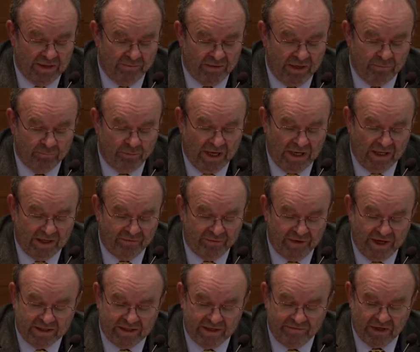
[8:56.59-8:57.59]
I mean, build
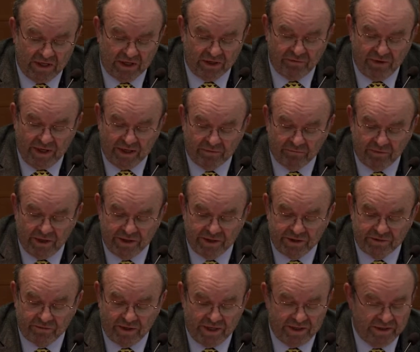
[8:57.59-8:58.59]
effective and quick
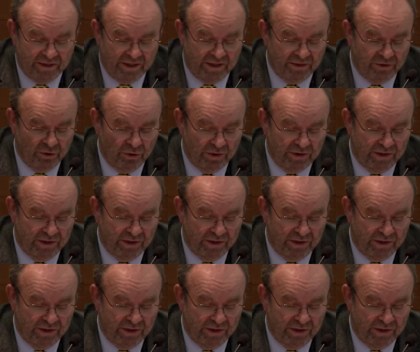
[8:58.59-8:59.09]
registration and